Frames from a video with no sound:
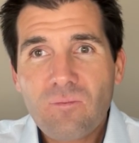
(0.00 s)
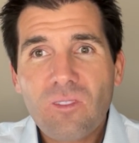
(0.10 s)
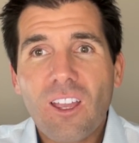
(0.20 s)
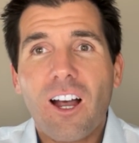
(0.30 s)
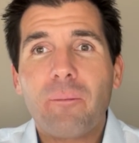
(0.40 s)

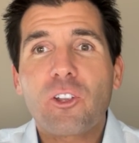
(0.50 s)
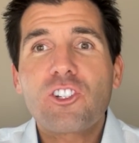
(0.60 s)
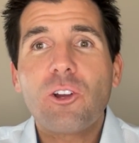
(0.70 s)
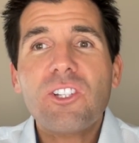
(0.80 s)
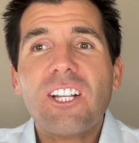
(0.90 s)
Um, there's
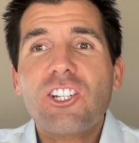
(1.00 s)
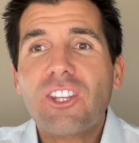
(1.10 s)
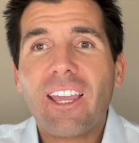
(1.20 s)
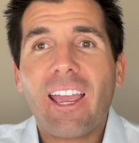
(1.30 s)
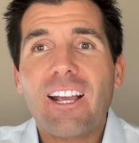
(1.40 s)
no such
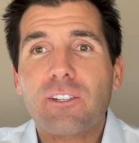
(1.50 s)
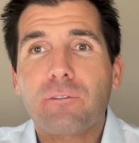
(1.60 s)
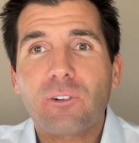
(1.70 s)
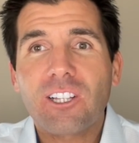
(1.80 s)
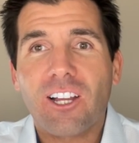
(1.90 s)
thing as a
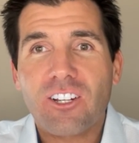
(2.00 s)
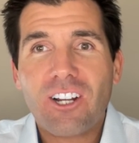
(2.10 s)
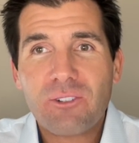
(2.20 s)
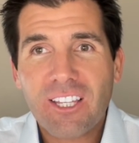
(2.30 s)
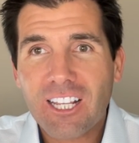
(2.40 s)
free lunch. I
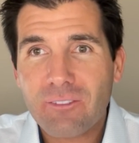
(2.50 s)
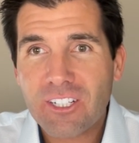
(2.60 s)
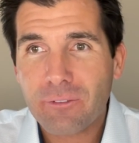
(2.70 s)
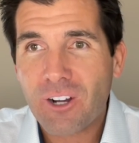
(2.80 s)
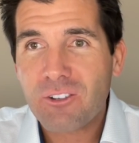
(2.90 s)
was thinking of a
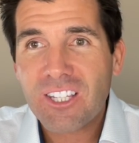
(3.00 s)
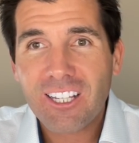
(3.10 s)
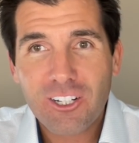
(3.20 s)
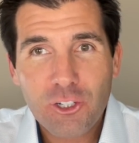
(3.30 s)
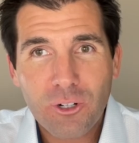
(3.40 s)
different. I was thinking
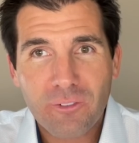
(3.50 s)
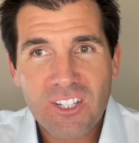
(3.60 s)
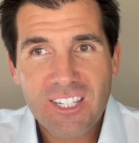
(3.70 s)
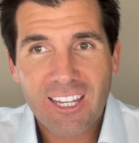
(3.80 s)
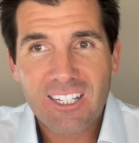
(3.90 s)
of two different
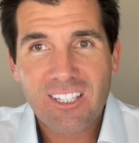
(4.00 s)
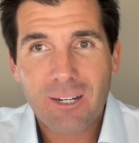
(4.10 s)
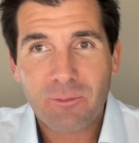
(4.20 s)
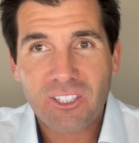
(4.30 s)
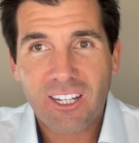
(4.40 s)
sayings
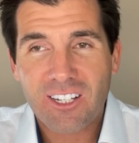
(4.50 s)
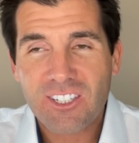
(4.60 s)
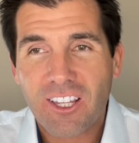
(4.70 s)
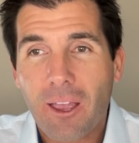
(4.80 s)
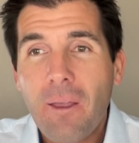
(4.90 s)
simultaneously.